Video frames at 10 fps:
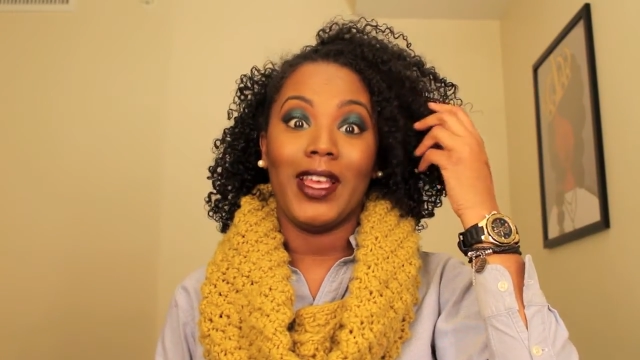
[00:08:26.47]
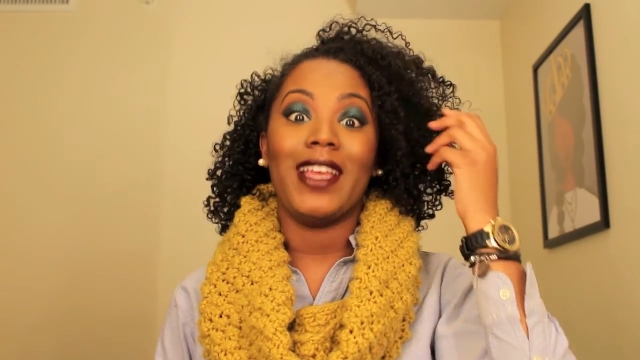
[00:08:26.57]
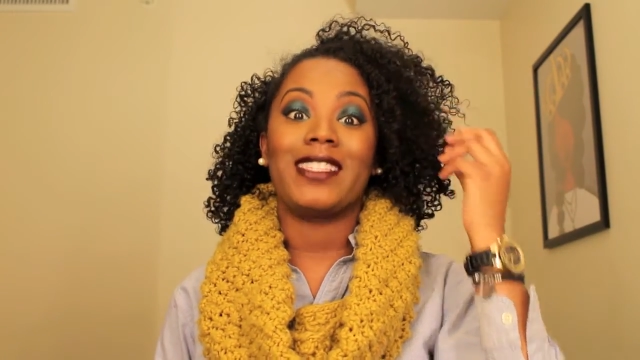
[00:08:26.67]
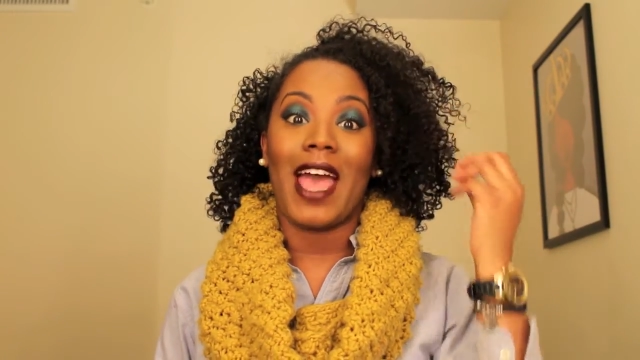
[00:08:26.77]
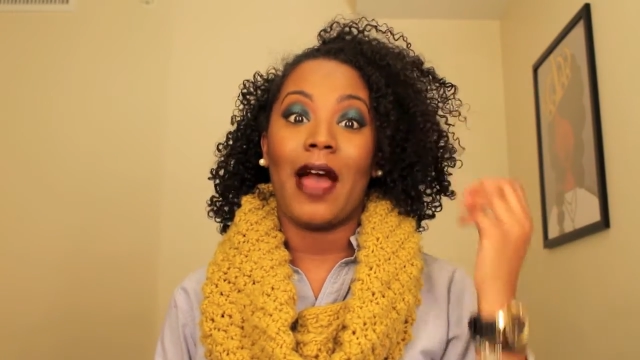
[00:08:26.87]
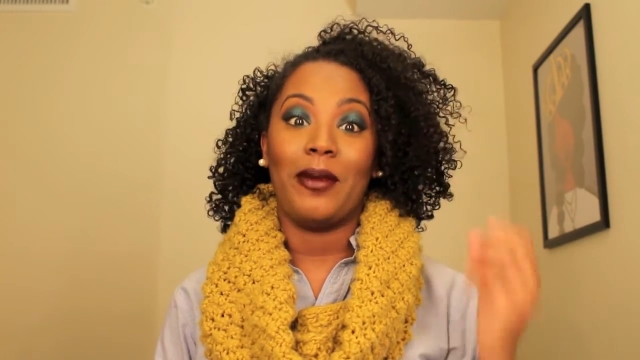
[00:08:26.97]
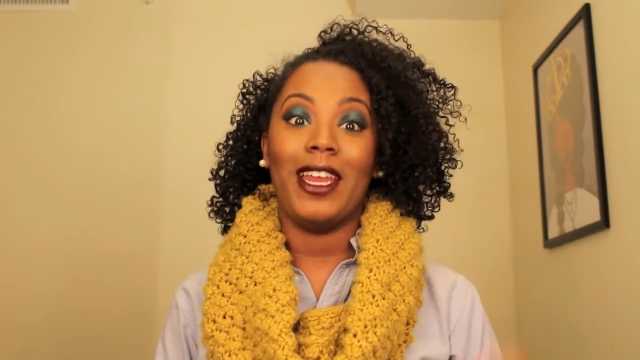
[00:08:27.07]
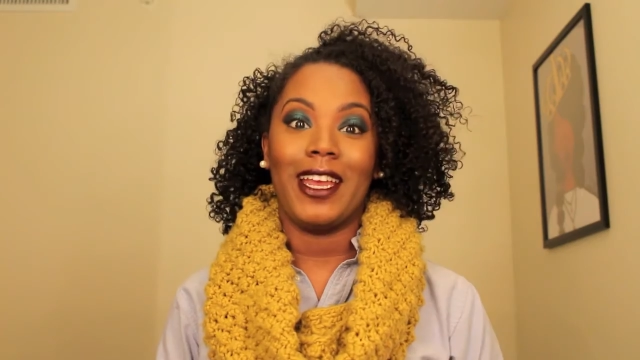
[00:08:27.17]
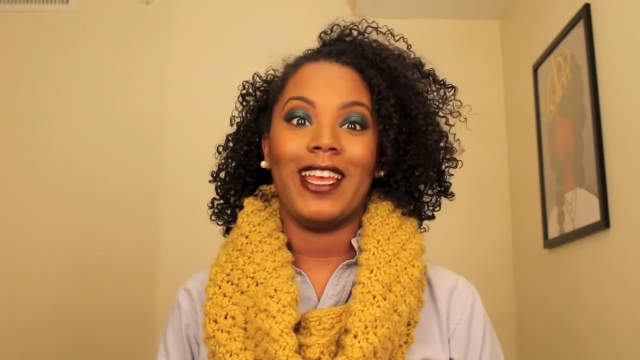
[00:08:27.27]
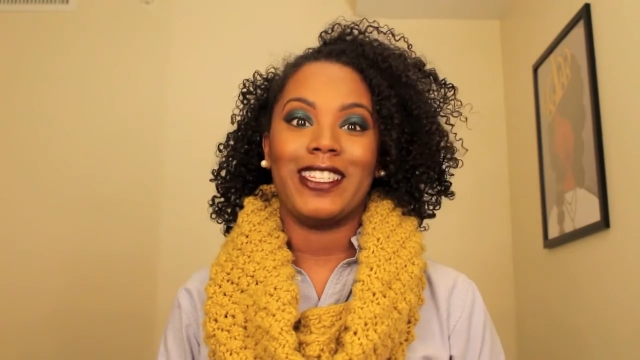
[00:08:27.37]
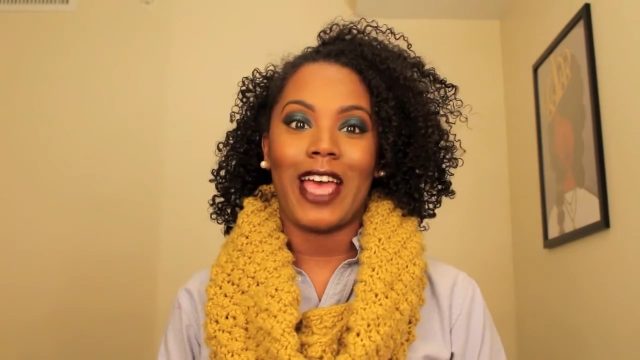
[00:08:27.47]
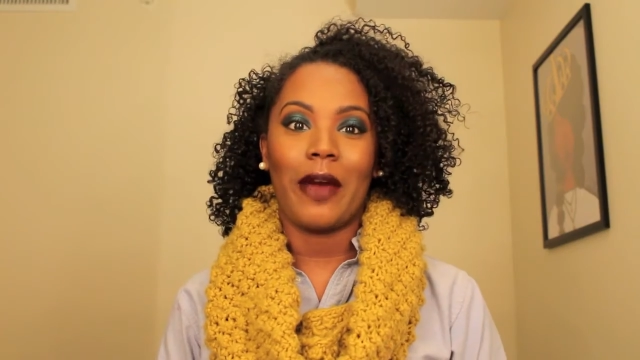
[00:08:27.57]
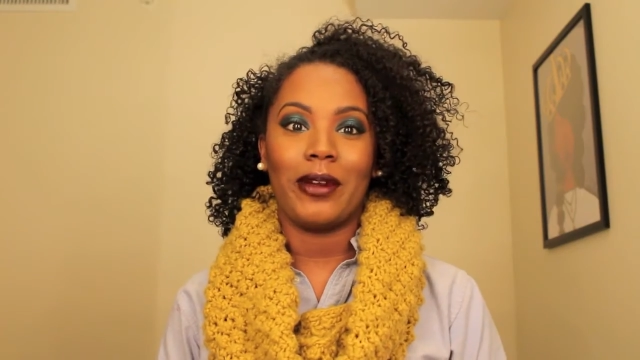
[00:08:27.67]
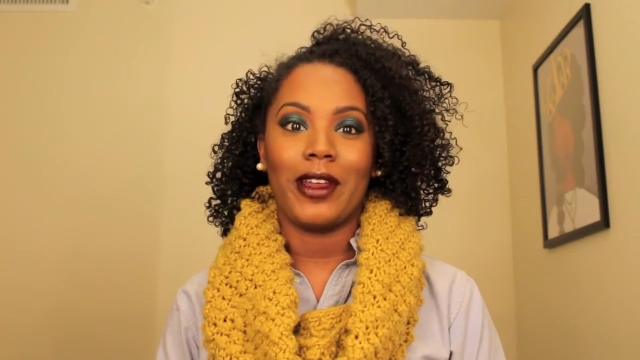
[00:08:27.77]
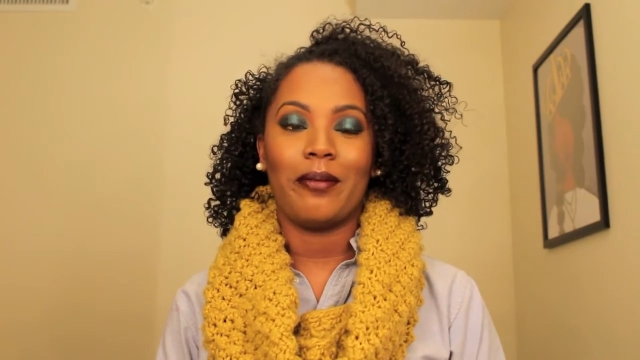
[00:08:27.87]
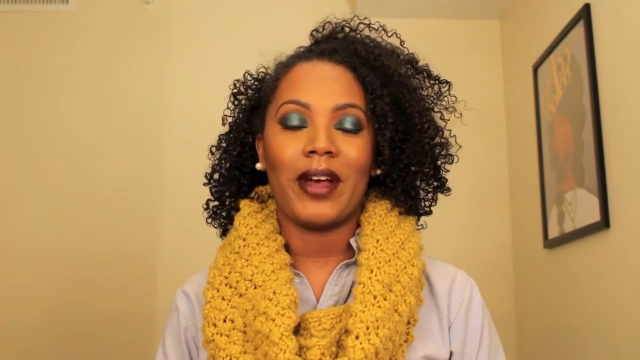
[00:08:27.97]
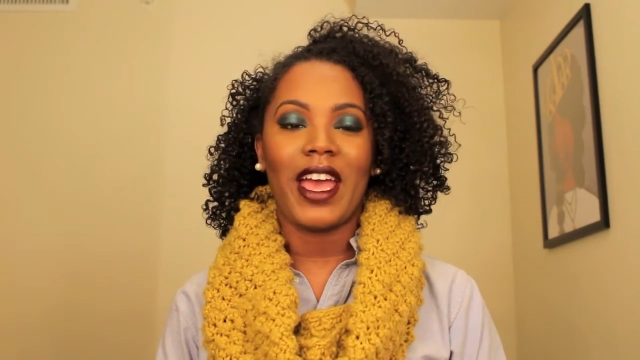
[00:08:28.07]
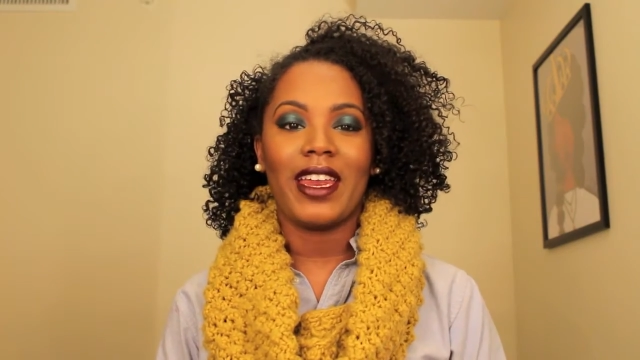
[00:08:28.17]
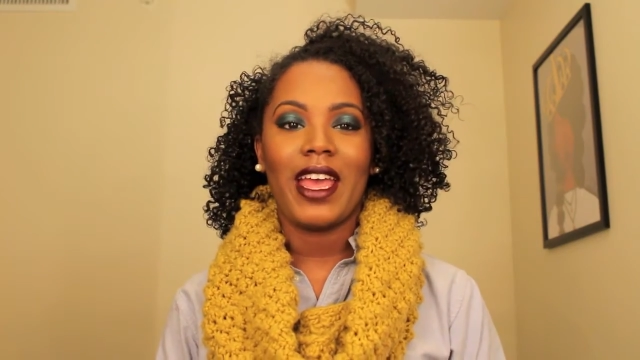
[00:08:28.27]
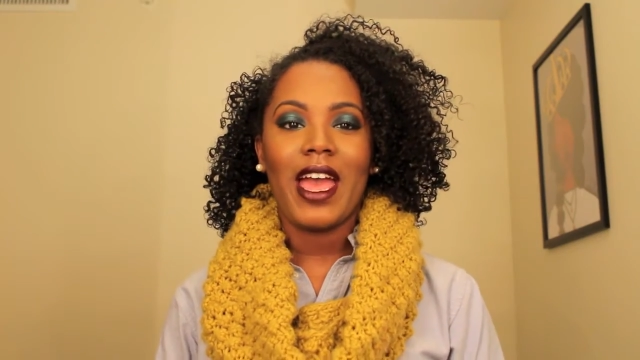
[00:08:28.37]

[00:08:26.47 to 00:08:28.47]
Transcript: it's happening. But